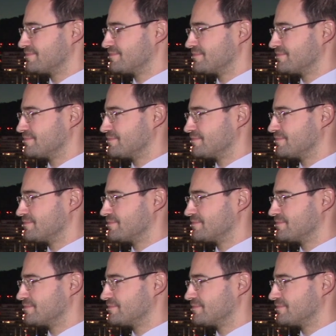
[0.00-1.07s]

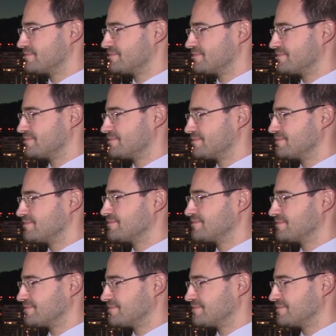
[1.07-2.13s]

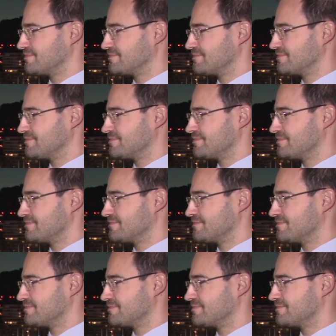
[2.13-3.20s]

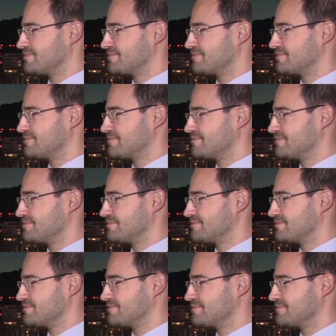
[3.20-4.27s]

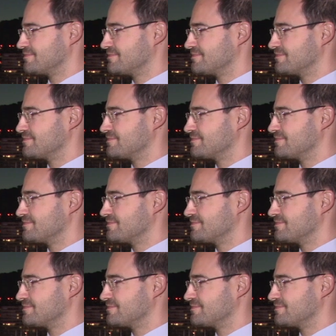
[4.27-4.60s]
(silent)